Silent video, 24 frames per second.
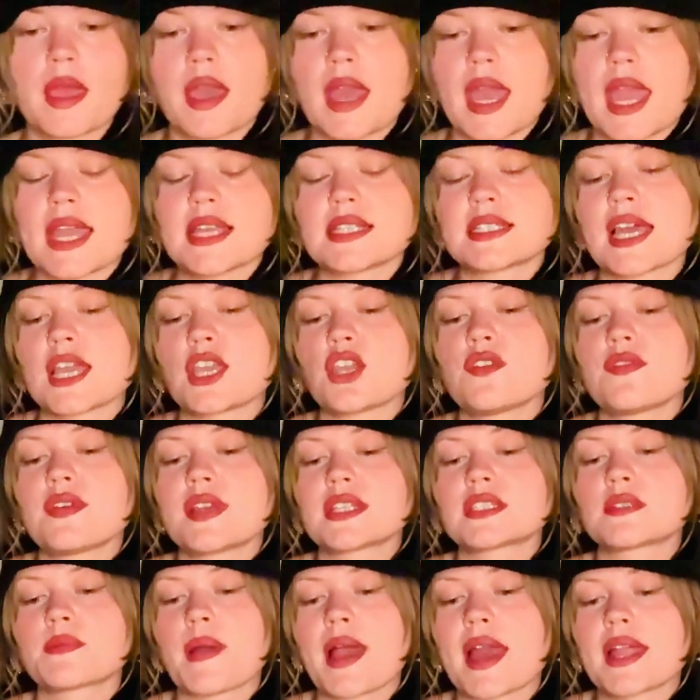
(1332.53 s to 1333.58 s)
it's like you've
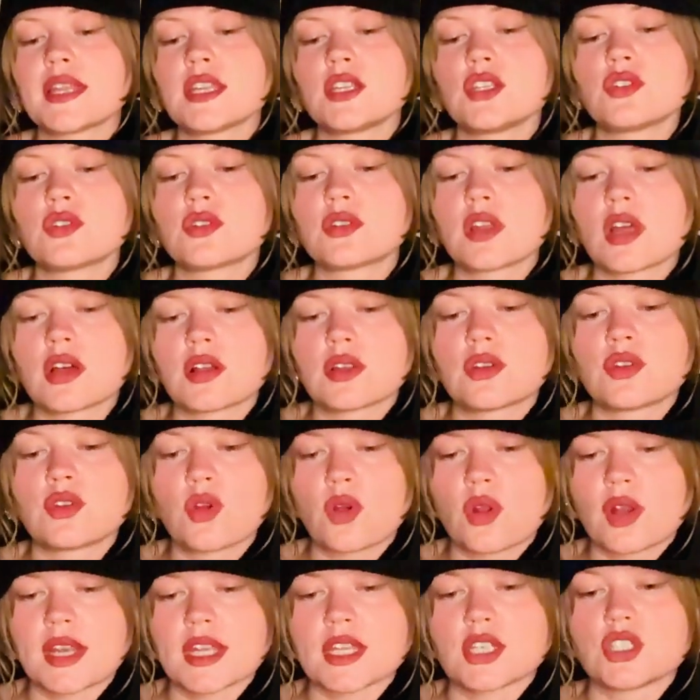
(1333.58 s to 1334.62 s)
expanded your
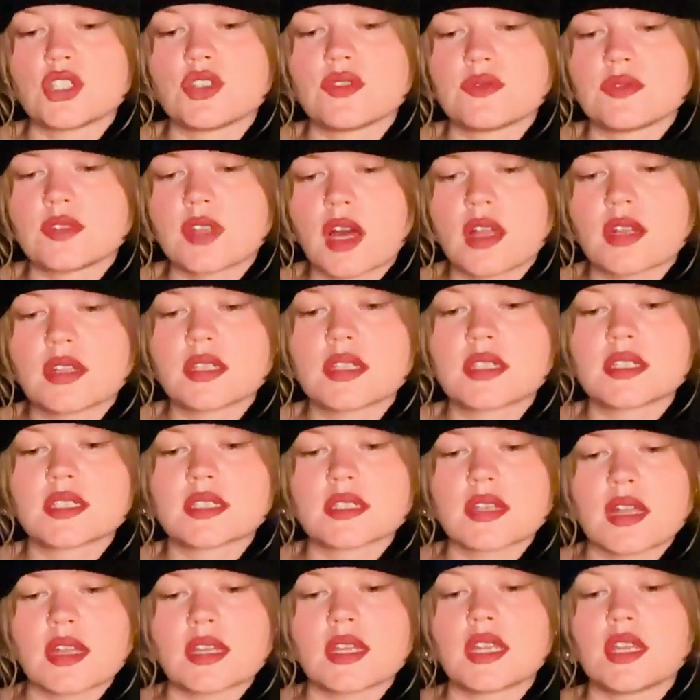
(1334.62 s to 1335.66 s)
knowledge, you've done the
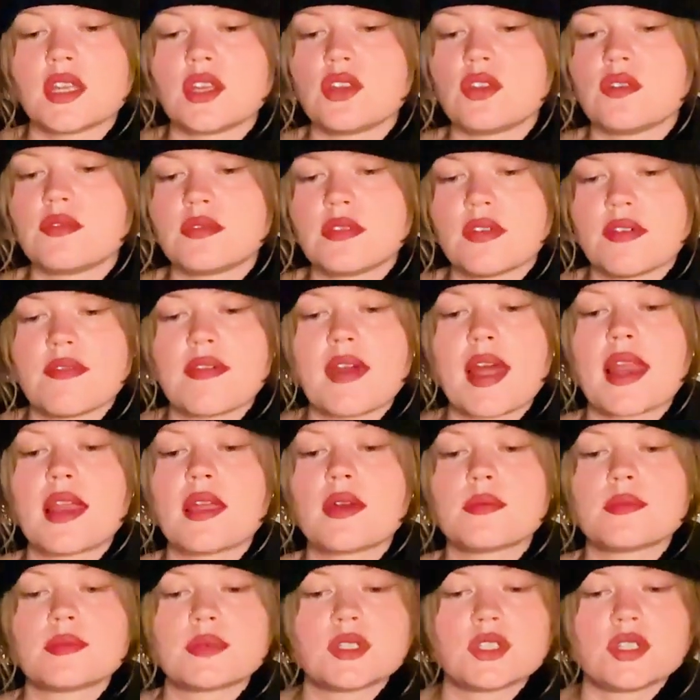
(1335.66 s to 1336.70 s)
studying, you've
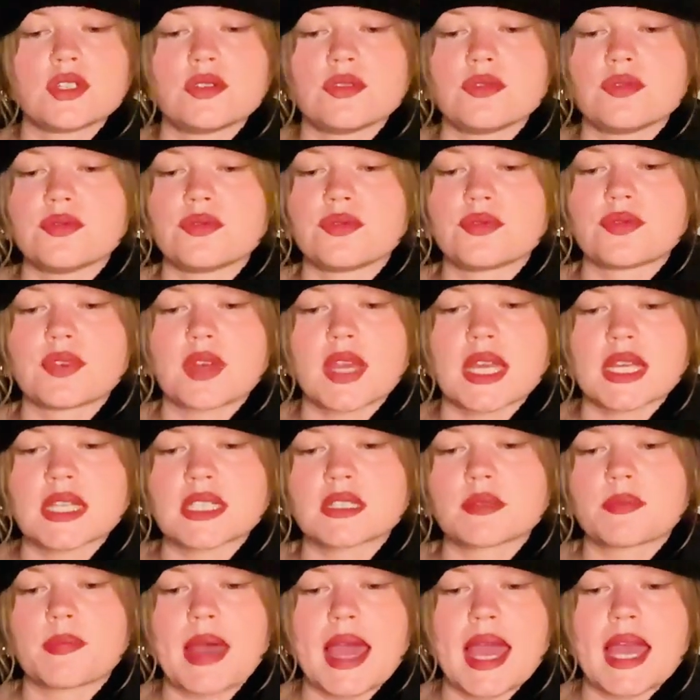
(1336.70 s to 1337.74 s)
developed, you've
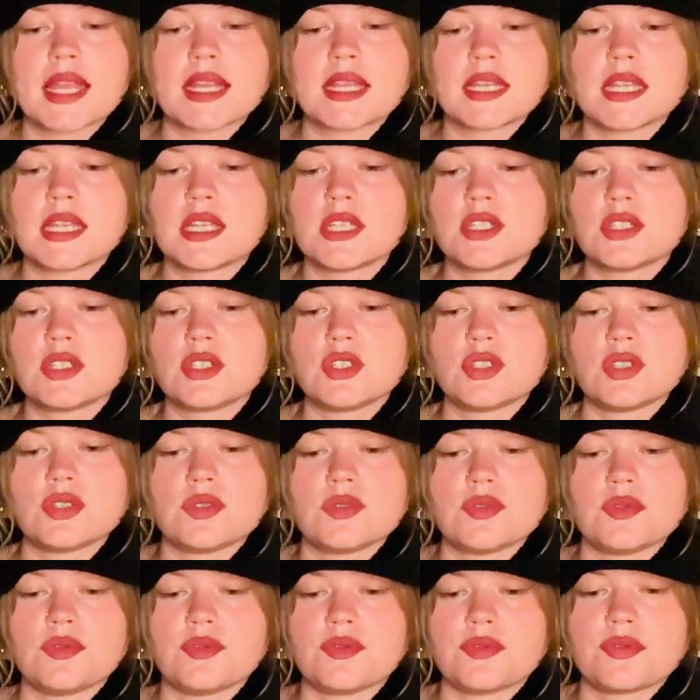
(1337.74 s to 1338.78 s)
expanded,
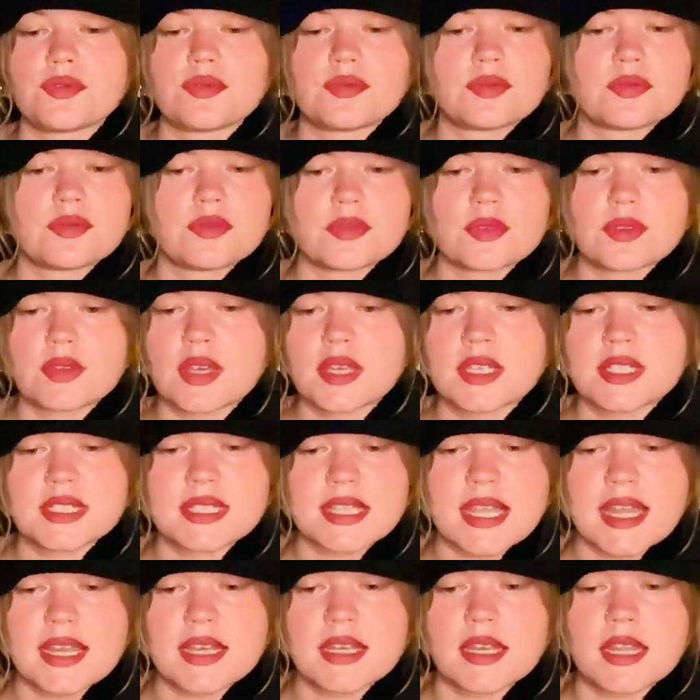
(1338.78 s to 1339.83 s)
you've
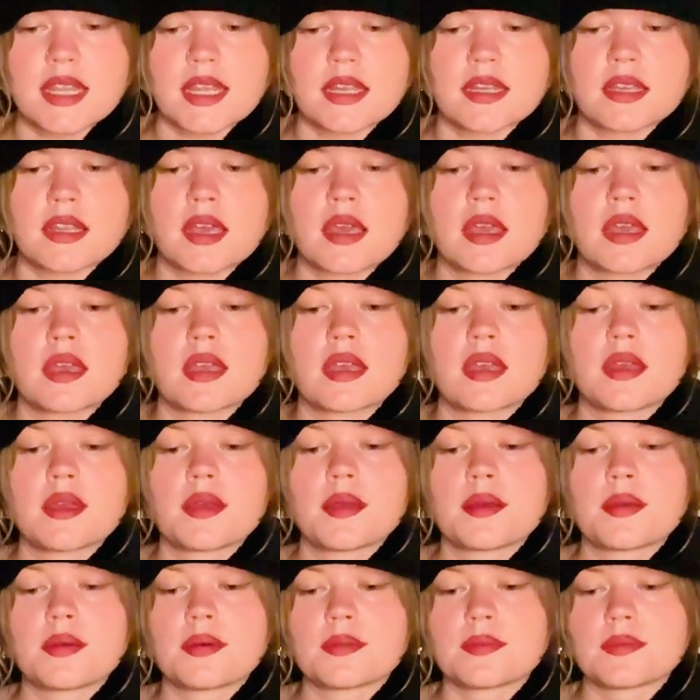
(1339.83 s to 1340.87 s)
ascended.
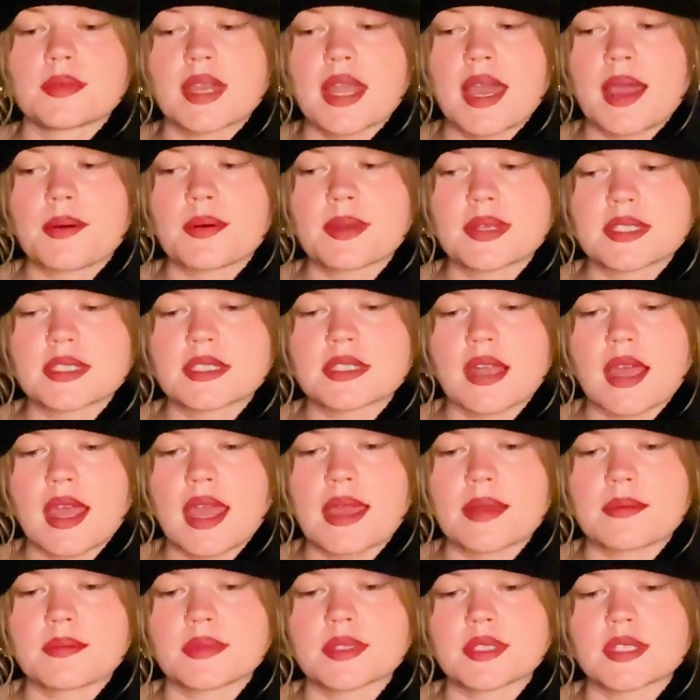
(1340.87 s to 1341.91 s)
Now it's
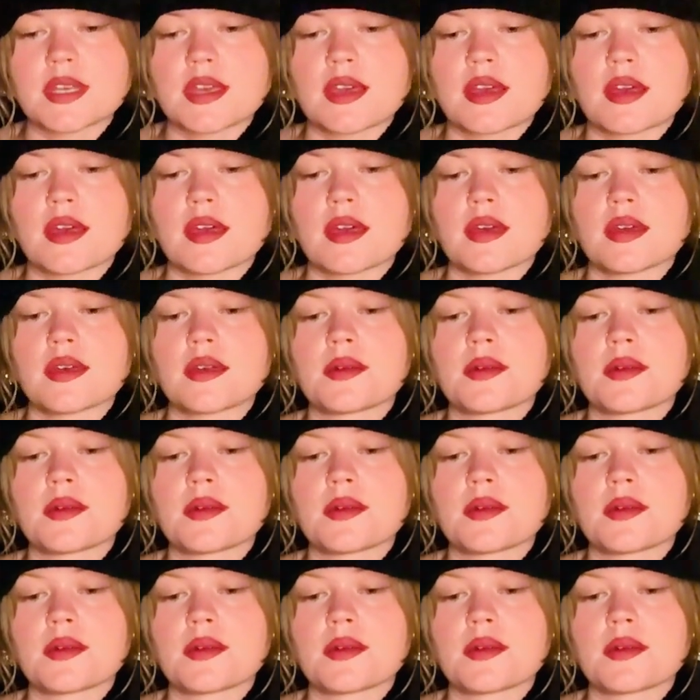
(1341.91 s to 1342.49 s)
time to